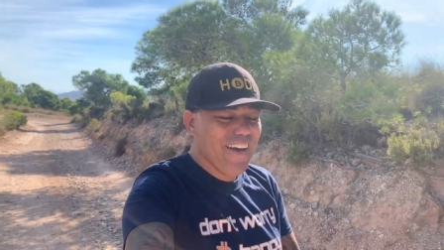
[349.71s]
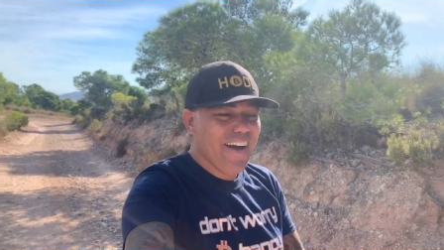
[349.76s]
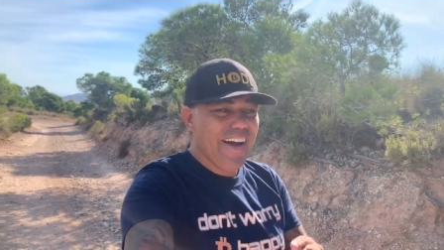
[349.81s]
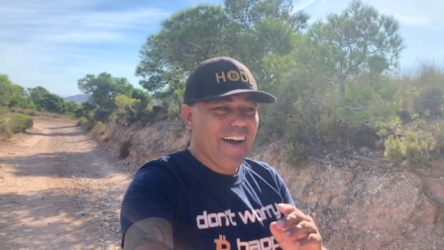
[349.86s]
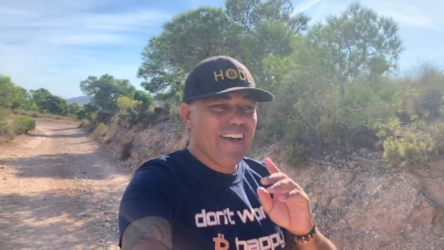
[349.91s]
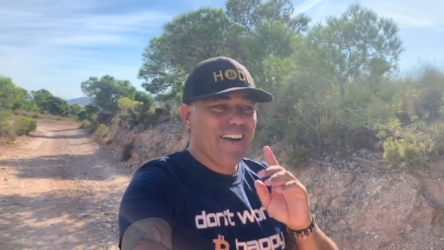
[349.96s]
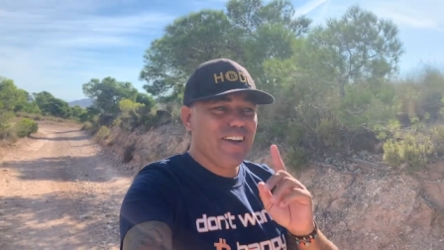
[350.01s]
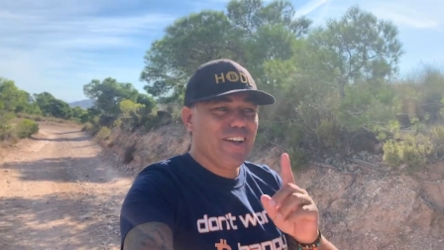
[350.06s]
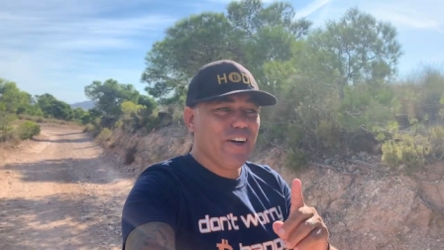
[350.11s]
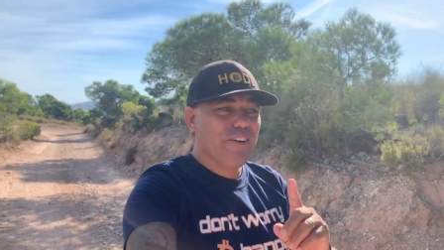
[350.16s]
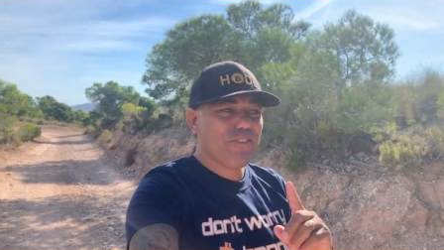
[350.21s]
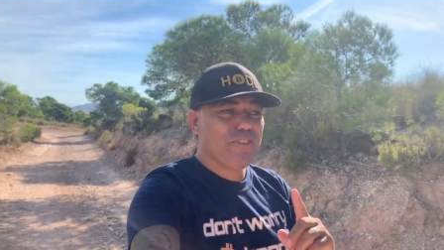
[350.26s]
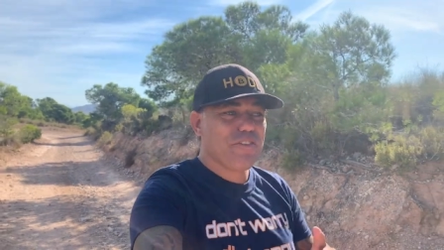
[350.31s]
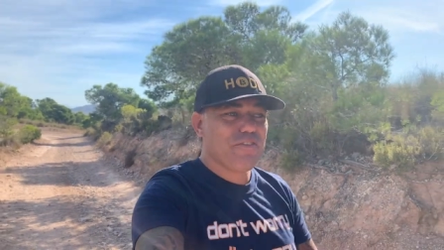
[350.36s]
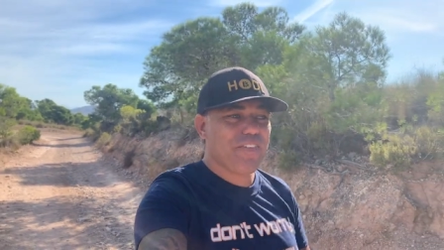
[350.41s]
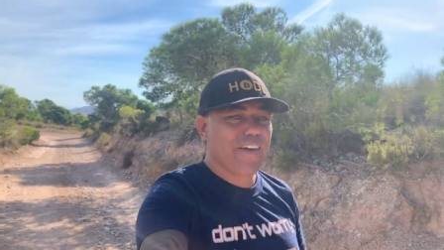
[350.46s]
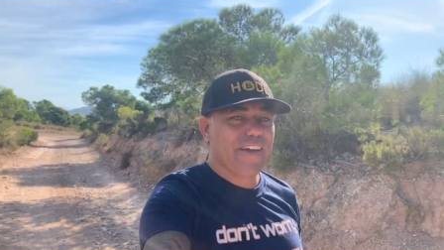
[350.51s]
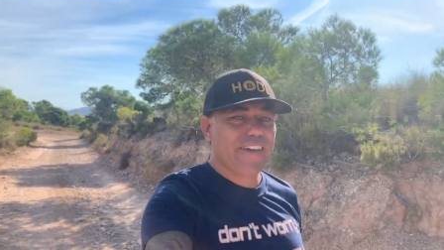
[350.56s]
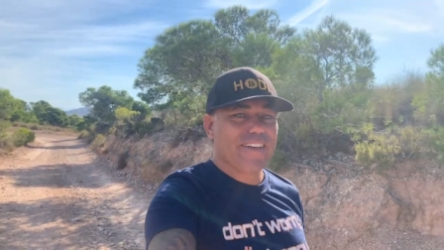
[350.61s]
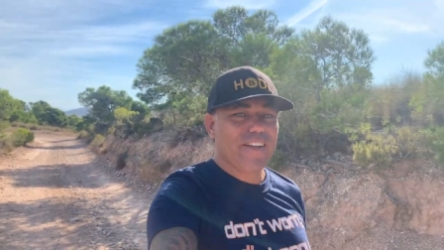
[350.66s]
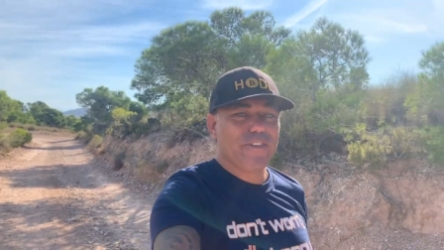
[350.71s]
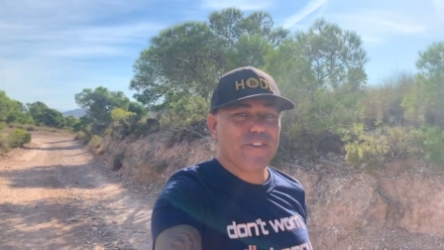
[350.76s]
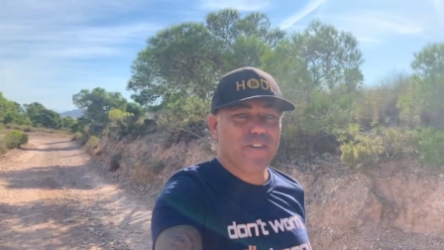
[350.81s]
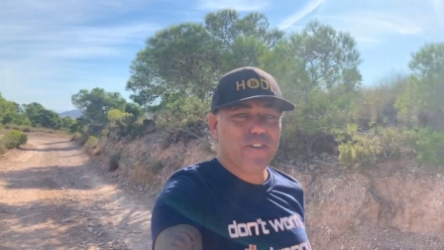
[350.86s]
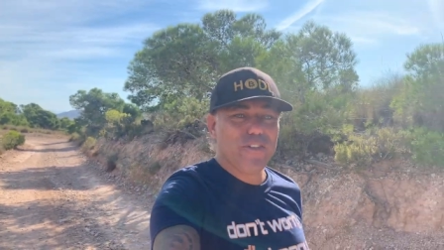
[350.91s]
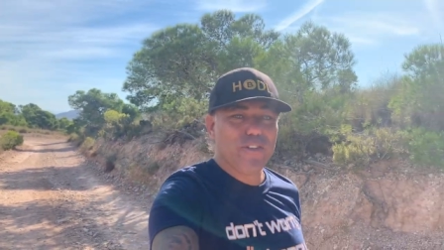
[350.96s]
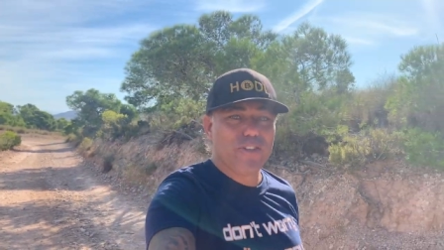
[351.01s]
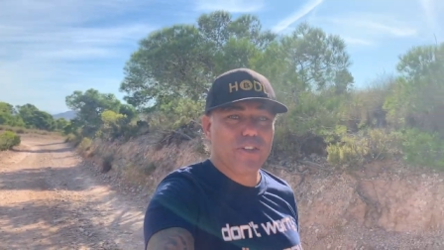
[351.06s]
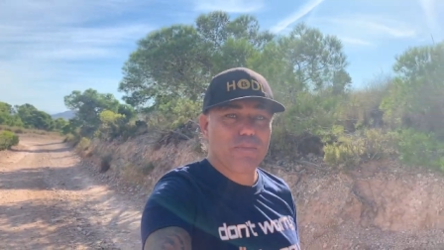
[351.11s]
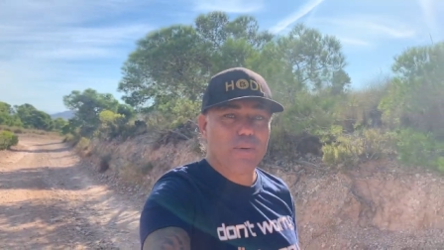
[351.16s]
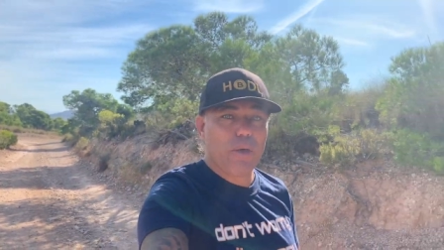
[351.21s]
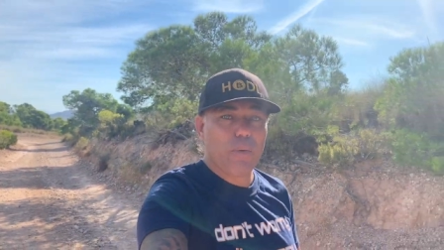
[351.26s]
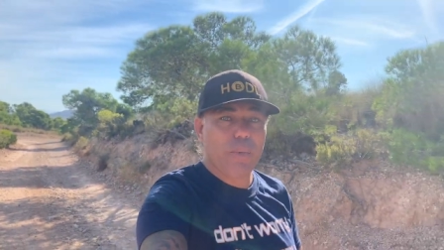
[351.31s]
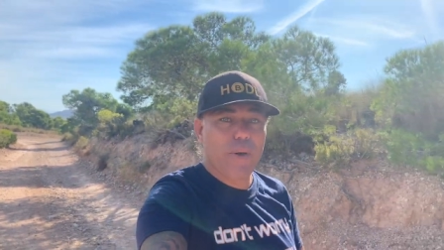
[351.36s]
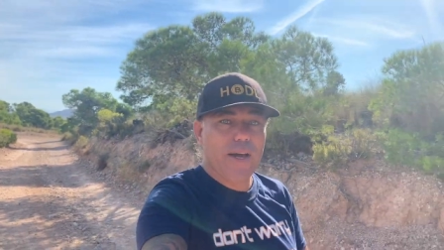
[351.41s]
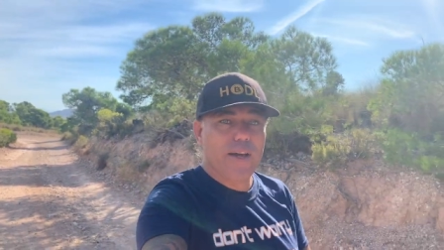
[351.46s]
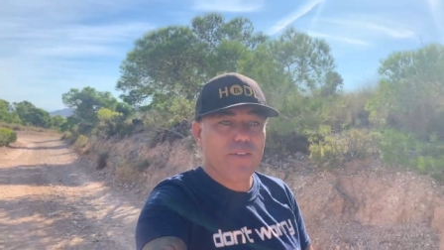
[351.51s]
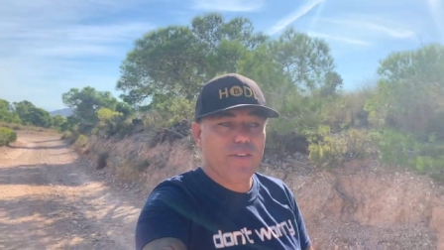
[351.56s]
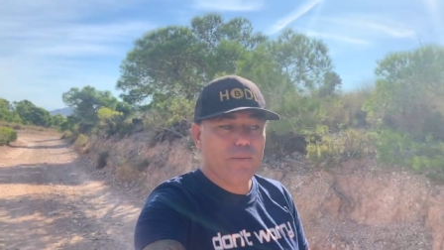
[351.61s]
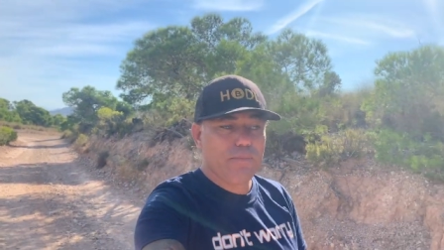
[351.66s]
I love the fact that you're using my
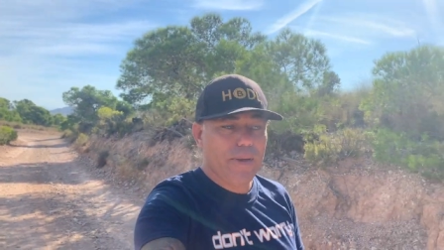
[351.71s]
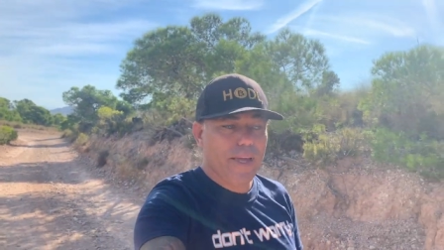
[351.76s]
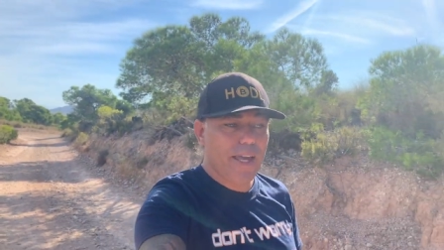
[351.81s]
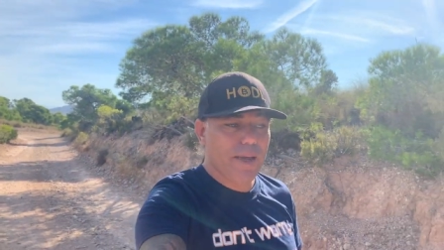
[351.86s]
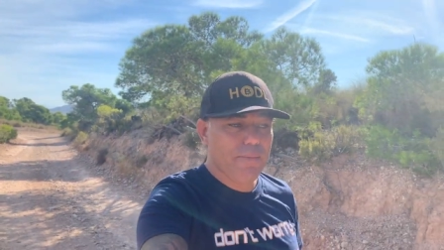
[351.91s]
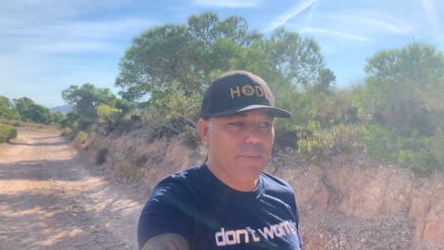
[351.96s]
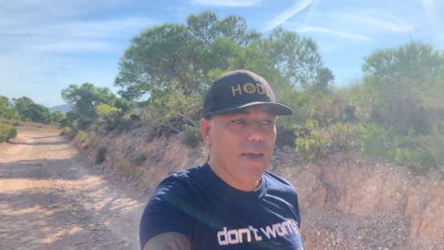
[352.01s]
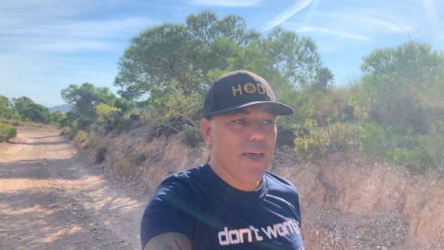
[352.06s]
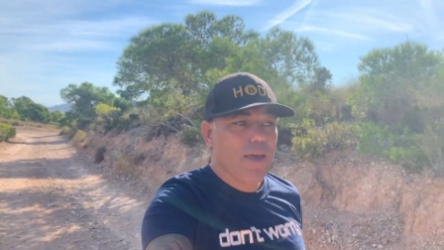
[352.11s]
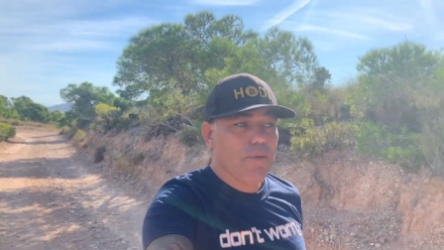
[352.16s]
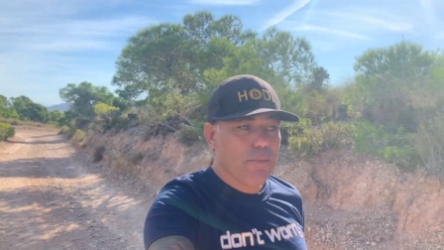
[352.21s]
wife's BAM